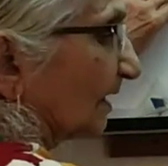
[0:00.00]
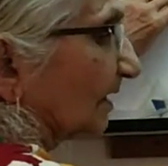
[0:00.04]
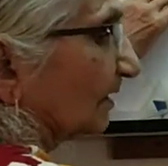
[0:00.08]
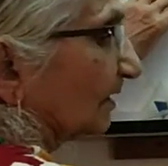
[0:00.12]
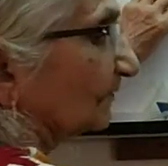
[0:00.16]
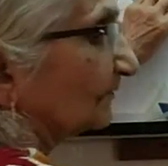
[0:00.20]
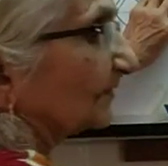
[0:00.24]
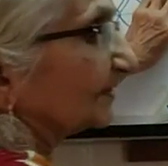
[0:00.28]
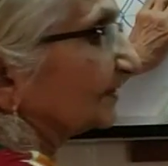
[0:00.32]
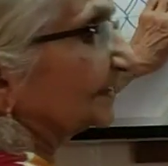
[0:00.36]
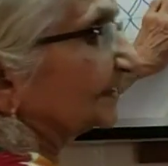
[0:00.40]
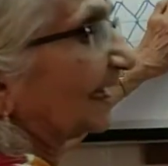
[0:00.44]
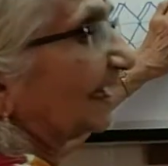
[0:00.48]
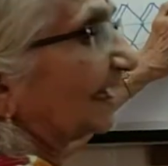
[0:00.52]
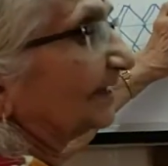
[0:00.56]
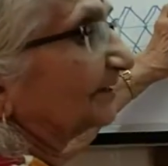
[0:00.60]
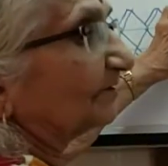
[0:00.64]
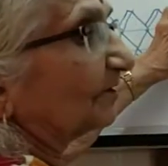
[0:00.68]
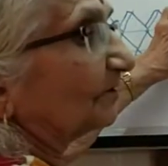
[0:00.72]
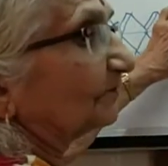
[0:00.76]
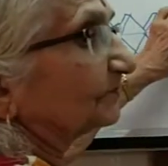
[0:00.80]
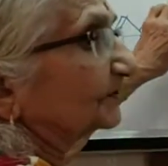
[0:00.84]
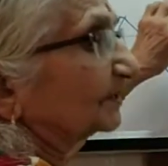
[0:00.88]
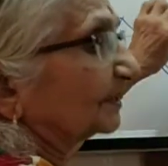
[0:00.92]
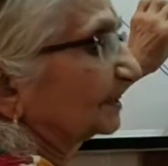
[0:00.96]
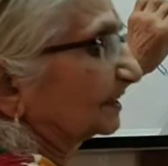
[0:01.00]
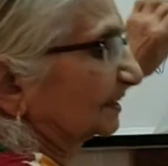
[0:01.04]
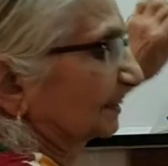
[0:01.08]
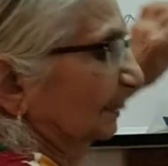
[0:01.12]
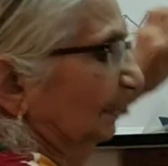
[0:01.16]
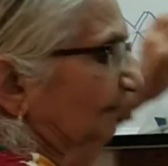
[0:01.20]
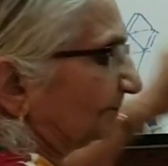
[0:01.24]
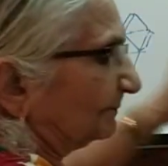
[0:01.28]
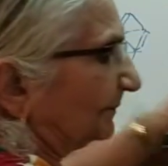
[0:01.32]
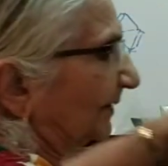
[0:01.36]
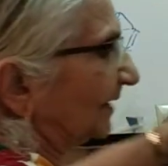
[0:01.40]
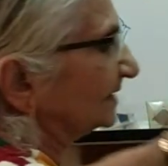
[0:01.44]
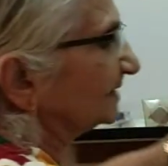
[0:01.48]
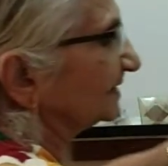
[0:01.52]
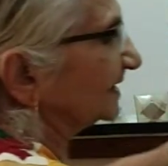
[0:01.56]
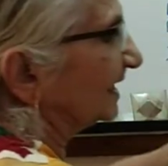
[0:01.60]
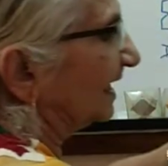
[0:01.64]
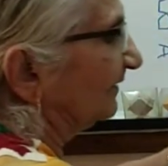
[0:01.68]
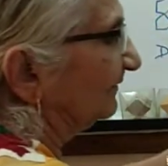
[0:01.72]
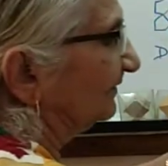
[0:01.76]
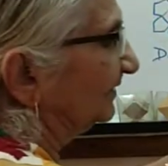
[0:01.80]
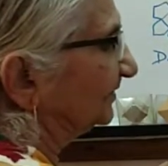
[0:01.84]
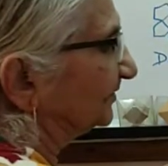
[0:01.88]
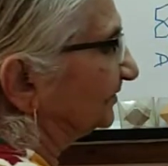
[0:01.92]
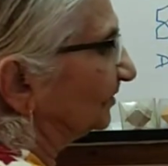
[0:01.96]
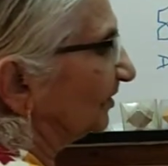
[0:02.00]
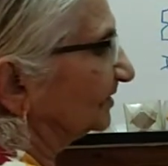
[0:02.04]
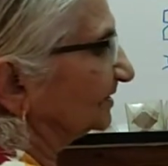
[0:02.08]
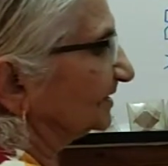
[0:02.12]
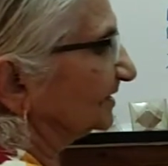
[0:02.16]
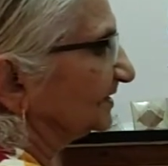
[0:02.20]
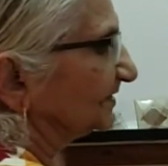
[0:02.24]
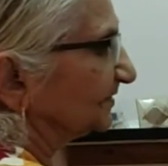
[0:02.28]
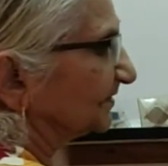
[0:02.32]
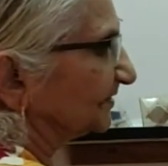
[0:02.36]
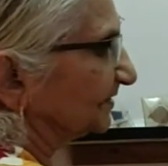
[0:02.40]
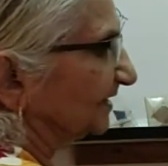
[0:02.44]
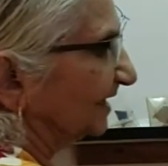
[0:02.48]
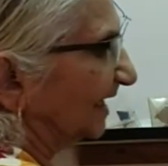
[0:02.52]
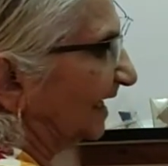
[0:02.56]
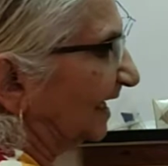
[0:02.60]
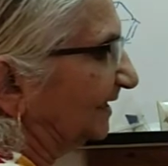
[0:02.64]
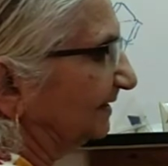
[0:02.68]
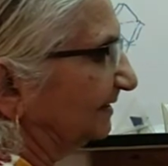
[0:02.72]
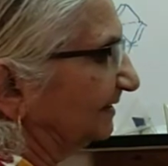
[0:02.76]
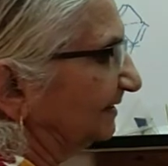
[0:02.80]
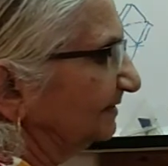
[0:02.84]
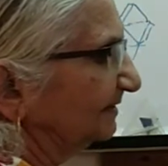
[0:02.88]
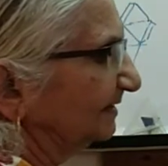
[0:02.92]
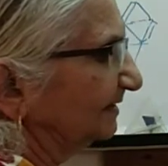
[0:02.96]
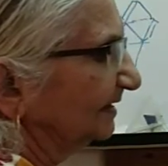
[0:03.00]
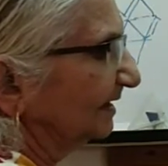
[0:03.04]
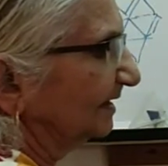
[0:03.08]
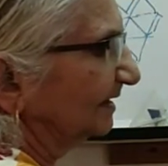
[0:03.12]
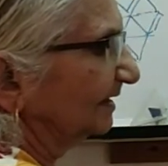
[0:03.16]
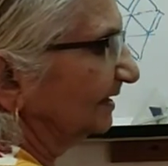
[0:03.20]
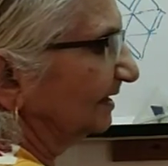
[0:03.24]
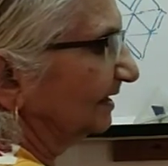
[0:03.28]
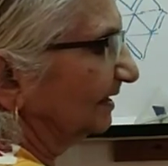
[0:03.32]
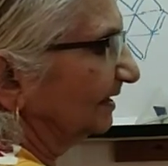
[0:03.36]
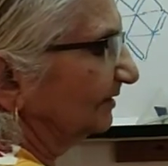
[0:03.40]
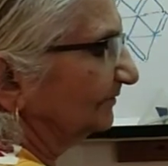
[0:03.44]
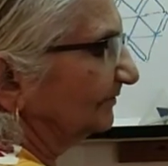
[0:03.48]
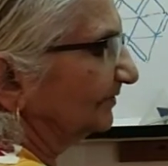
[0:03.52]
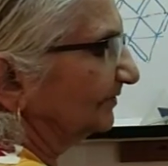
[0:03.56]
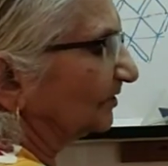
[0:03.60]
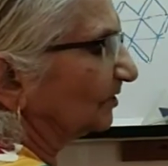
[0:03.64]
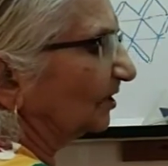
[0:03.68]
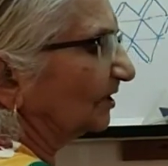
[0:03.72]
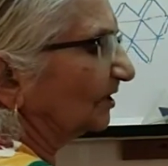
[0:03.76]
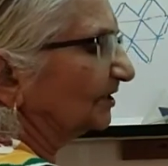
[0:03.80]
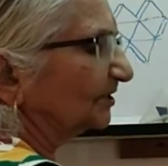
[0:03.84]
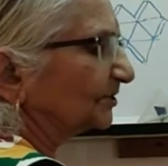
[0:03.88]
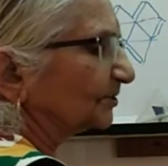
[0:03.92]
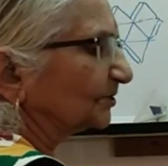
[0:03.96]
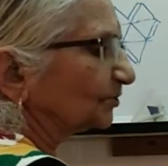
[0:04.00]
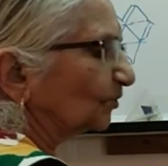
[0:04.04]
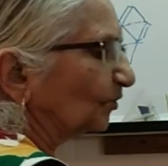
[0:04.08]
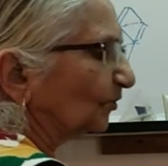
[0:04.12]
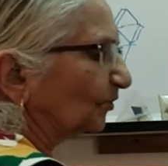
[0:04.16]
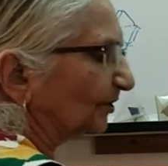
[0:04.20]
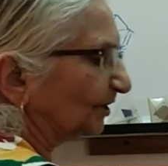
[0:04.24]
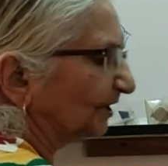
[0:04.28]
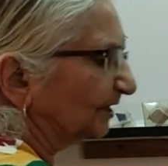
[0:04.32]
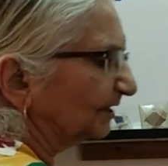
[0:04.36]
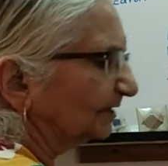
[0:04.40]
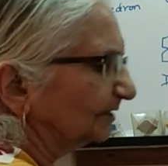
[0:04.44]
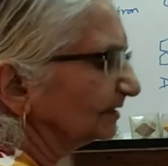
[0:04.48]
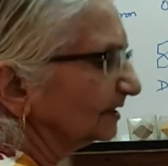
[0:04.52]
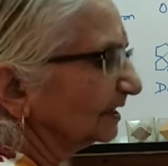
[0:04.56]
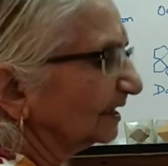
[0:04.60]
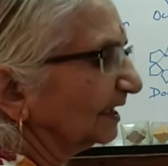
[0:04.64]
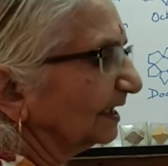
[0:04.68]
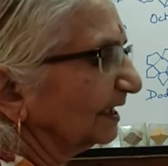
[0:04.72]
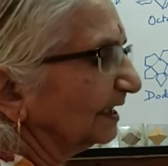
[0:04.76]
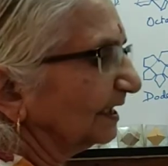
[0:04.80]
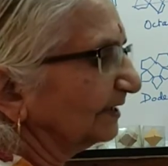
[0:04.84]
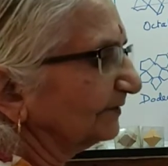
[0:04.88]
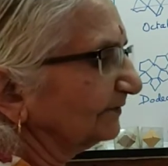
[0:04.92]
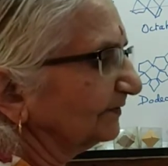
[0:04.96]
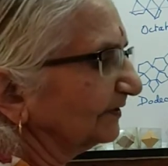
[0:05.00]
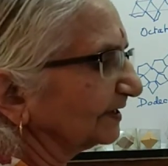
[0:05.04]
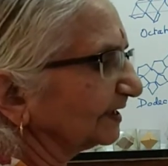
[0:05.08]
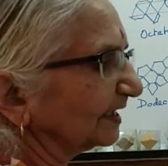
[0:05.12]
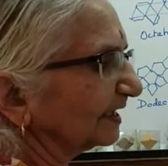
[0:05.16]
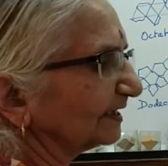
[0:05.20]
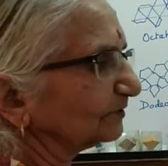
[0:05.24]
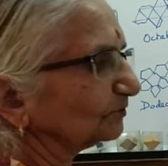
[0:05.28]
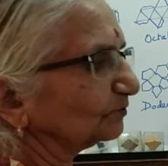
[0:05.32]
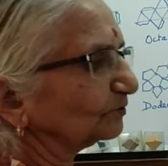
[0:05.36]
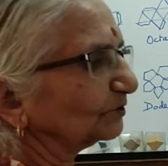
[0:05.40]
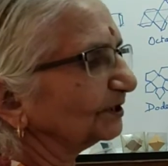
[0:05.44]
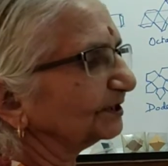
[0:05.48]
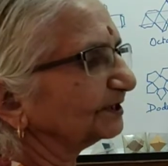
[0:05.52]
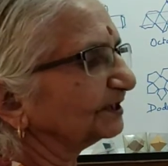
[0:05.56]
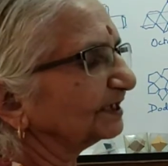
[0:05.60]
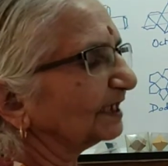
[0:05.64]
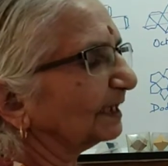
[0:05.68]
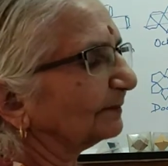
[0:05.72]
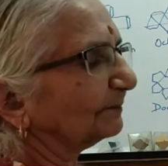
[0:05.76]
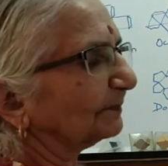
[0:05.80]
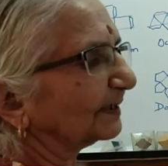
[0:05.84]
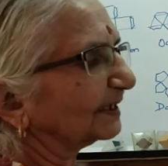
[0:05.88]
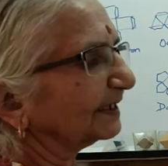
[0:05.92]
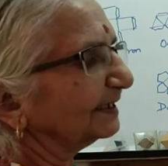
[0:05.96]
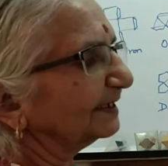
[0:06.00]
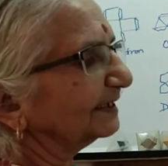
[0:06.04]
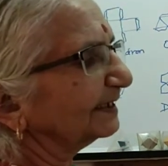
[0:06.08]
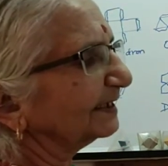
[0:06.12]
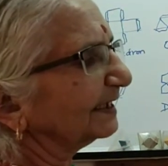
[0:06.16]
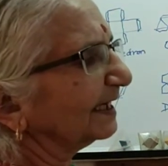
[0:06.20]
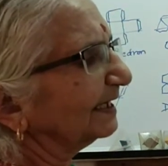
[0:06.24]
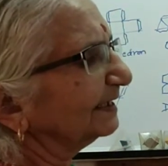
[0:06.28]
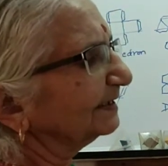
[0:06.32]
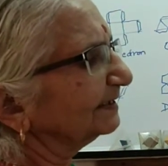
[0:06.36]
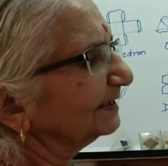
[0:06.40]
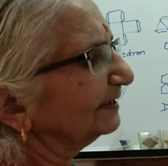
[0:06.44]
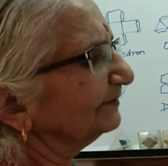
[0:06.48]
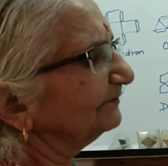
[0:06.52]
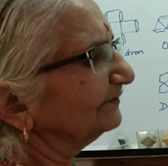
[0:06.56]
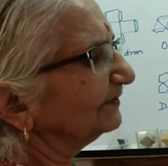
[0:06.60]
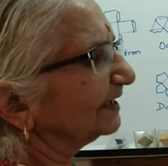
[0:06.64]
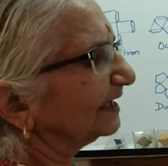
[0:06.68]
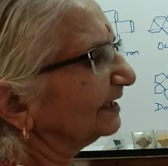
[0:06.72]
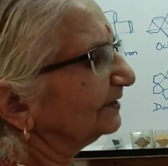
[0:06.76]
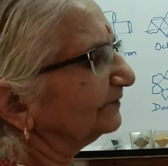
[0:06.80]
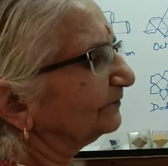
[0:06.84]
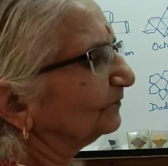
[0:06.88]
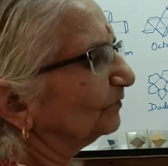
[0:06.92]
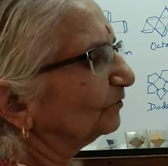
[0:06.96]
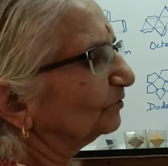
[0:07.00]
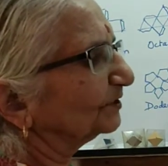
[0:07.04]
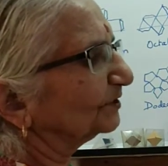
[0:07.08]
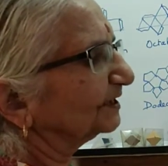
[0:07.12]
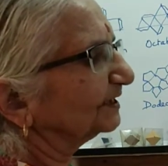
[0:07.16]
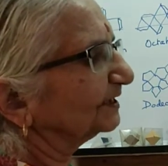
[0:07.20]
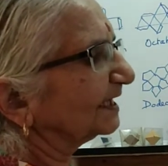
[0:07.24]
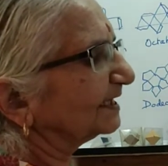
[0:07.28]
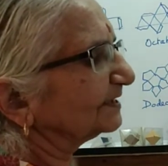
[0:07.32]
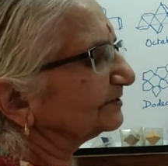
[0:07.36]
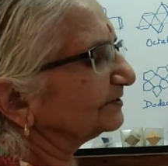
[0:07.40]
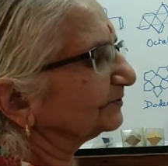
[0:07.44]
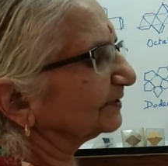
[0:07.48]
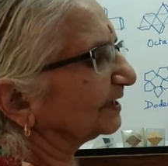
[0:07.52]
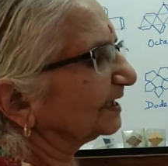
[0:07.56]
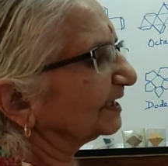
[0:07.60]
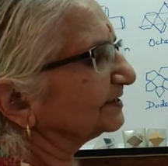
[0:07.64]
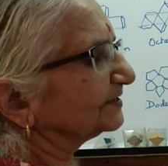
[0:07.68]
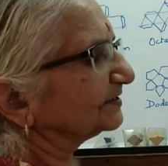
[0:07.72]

with the end of the compass, I will draw this line. We call it scoring. It will cut only the upper layer, and then we can fold it. As you can